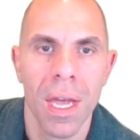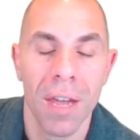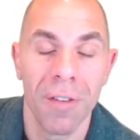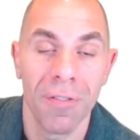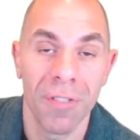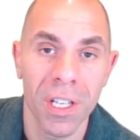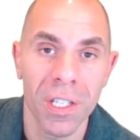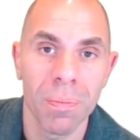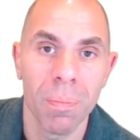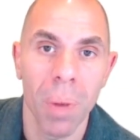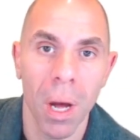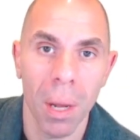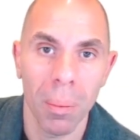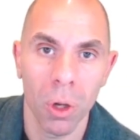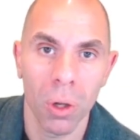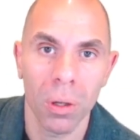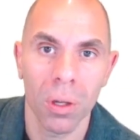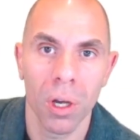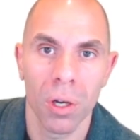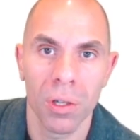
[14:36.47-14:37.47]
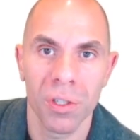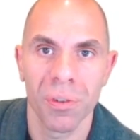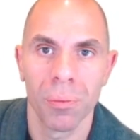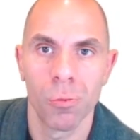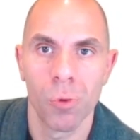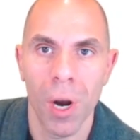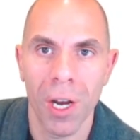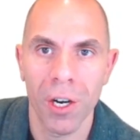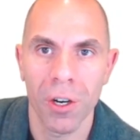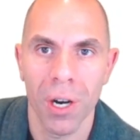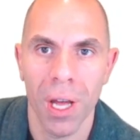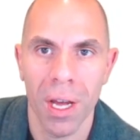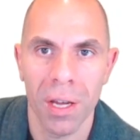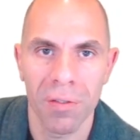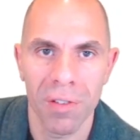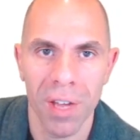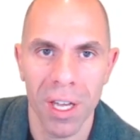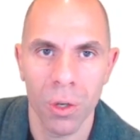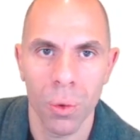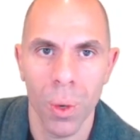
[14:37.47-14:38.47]
If this bubble goes from record high
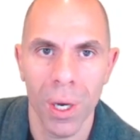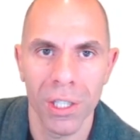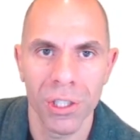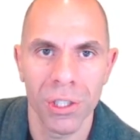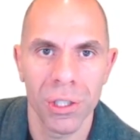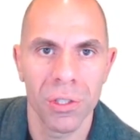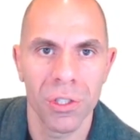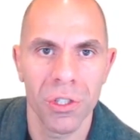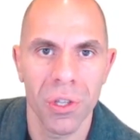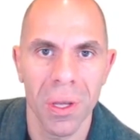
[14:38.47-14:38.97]
valuations